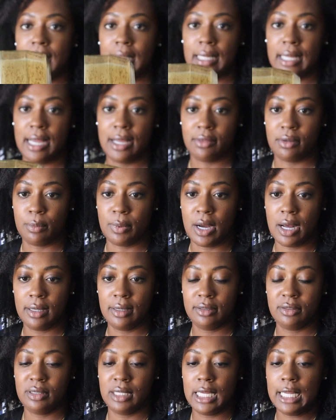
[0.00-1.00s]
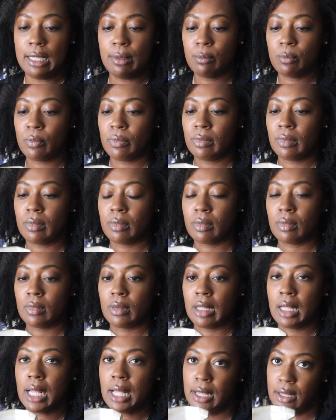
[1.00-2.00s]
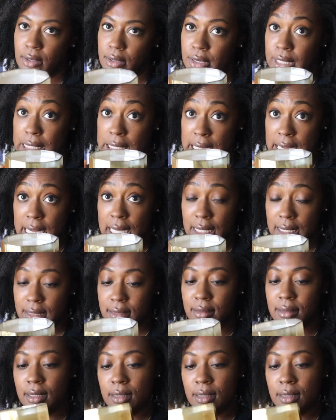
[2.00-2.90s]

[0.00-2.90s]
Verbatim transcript: at like Anthropologie. You hear that?